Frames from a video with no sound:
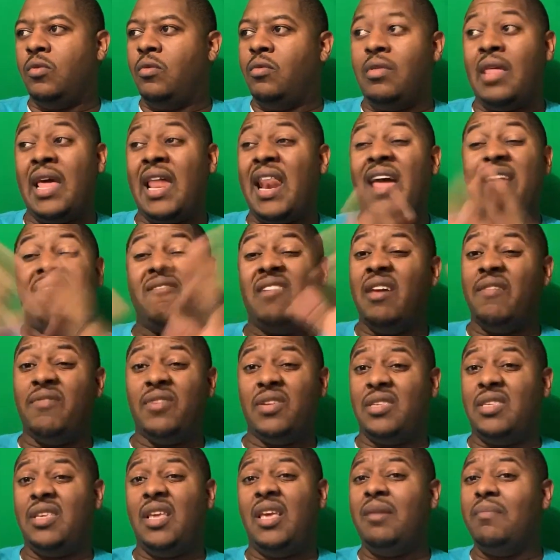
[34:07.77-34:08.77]
that I've
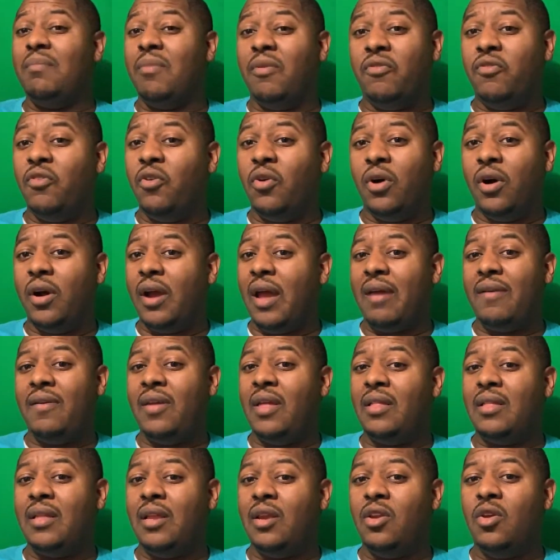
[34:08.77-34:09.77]
never seen before have
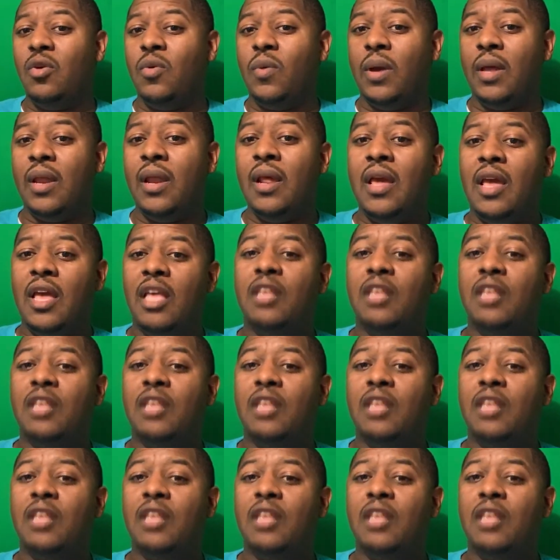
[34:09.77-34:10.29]
anything to do with